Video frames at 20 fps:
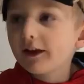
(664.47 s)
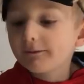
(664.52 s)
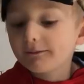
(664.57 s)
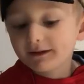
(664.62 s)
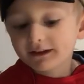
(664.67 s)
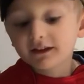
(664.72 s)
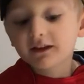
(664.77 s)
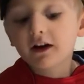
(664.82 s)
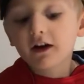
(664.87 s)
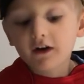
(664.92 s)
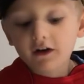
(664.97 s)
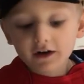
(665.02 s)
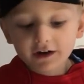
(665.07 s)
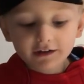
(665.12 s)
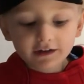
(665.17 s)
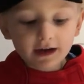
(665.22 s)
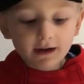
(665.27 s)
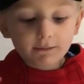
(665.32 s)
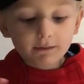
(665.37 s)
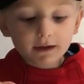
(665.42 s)
Be
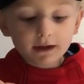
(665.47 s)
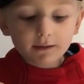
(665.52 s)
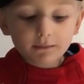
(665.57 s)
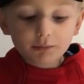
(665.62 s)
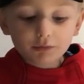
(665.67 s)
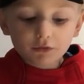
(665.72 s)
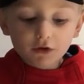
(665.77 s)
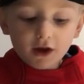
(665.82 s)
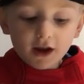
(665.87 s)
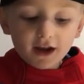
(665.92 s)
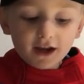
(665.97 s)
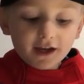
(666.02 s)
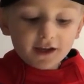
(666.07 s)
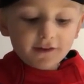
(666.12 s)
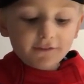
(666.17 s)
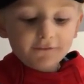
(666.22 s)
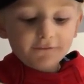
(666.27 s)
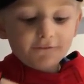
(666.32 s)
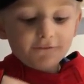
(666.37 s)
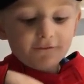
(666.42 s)
kind and be
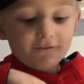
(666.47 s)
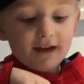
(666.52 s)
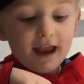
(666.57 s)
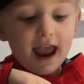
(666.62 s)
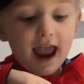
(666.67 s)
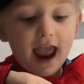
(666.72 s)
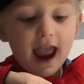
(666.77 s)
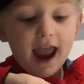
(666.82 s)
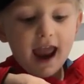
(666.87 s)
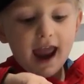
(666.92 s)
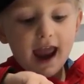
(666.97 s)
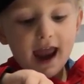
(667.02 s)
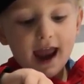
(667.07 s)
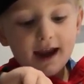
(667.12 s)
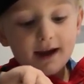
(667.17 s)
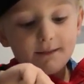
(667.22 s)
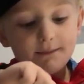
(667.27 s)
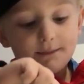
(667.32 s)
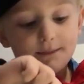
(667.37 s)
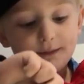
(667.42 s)
brave
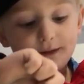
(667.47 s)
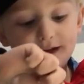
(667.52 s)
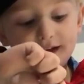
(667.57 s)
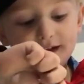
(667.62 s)
and